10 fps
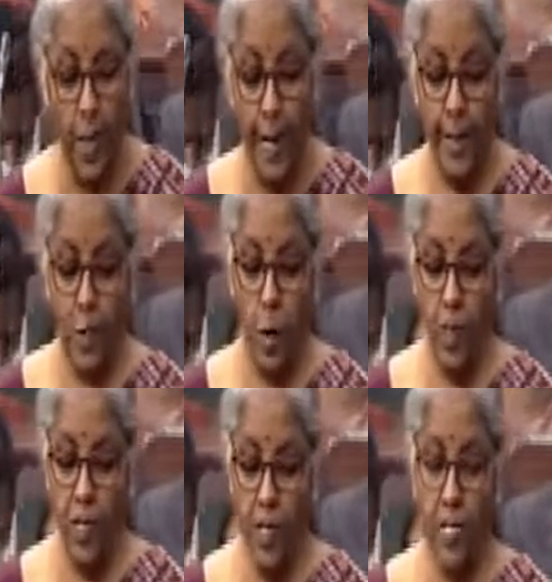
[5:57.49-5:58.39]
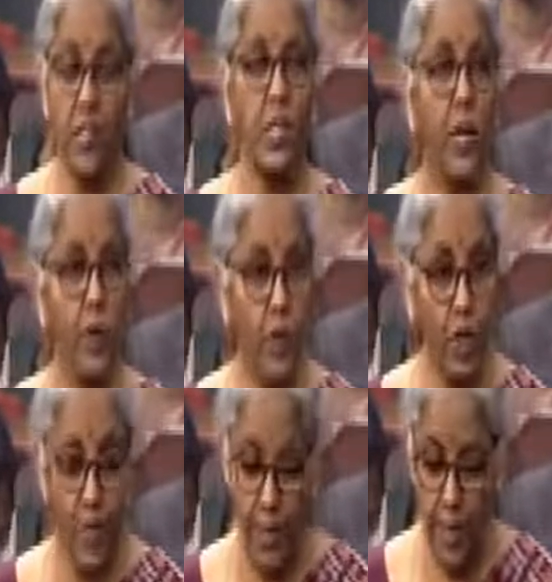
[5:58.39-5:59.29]
and logistics
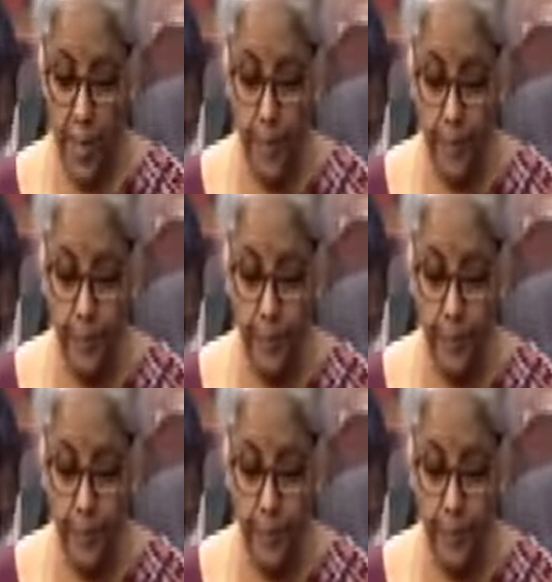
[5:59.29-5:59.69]
efficiency.